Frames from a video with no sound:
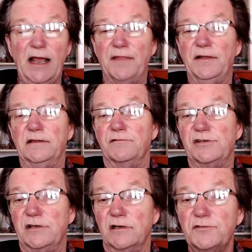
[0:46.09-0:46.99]
I think the
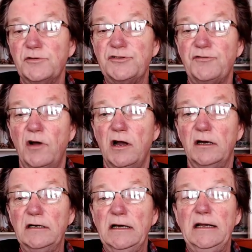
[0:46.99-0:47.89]
results were
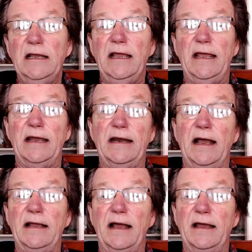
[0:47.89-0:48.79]
strong, and
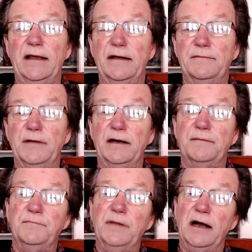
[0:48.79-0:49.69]

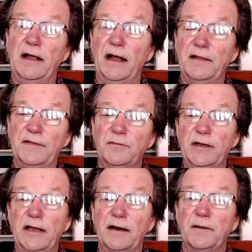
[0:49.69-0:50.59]
I think we
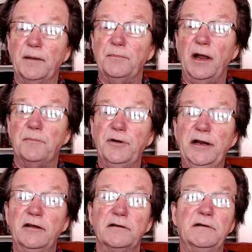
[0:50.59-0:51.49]
got a pretty
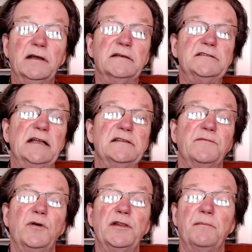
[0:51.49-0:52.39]
good sense
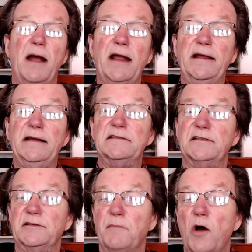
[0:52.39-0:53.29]
of where the market is
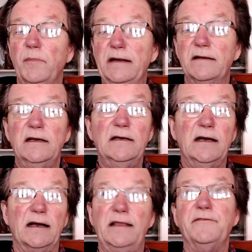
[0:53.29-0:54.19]
at the moment,
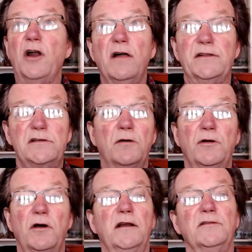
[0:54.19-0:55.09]
given all that's going
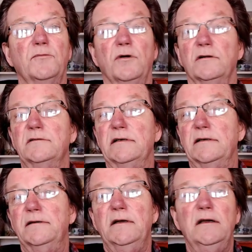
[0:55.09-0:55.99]
on in the world.
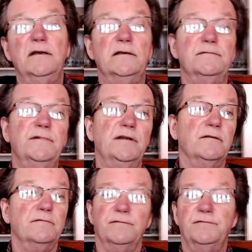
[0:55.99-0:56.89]
You
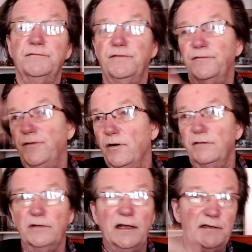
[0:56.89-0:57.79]
know, foreign
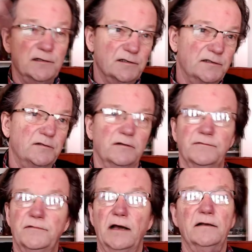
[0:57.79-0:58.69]
relations sort
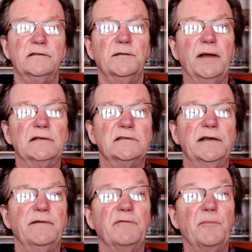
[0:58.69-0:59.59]
of not at the best
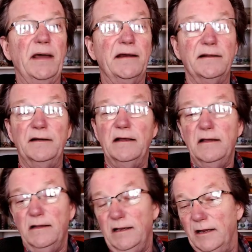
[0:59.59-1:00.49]
they've ever been,
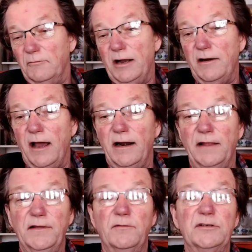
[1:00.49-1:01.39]
and whatnot. And I
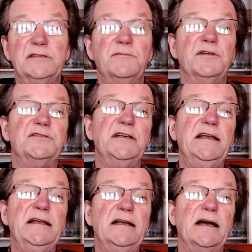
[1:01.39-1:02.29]
think we're
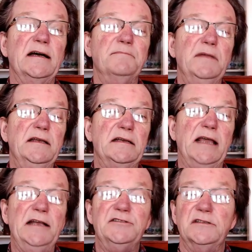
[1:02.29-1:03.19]
seeing
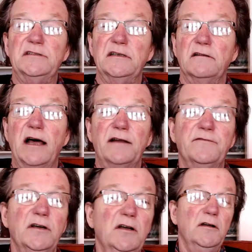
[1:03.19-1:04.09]
indications that a lot of
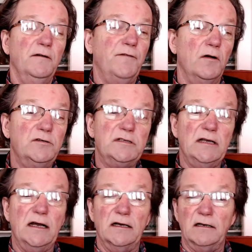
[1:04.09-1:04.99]
folks,
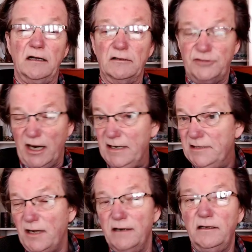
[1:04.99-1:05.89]

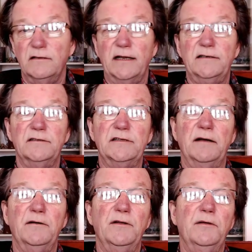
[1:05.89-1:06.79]
Chinese art collectors,
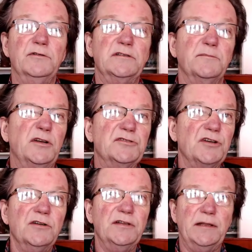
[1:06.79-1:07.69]
there was some
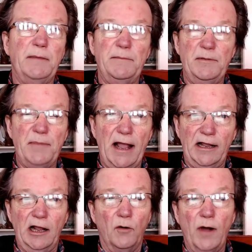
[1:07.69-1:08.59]
concern that they might be
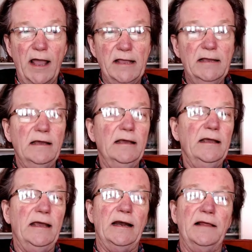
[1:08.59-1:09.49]
backing away,
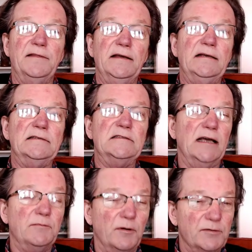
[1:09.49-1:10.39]
and I think
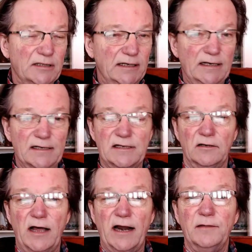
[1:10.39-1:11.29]
instead what we're seeing is that a
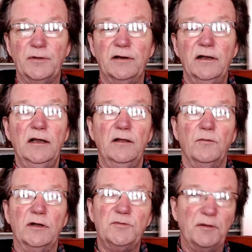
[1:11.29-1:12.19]
lot of them, are
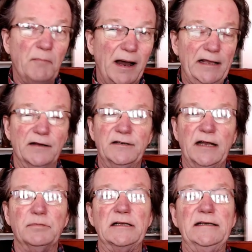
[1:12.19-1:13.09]
ones with money, are
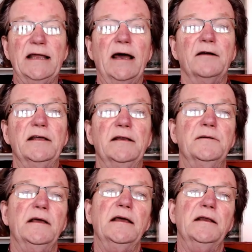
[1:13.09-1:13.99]
doubling down
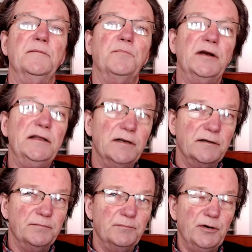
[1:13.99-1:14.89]
and putting
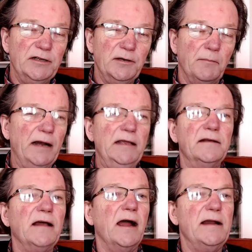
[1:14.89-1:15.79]
their money
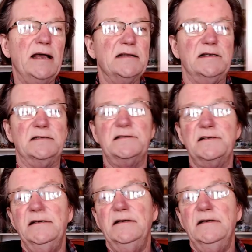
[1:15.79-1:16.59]
into hard assets,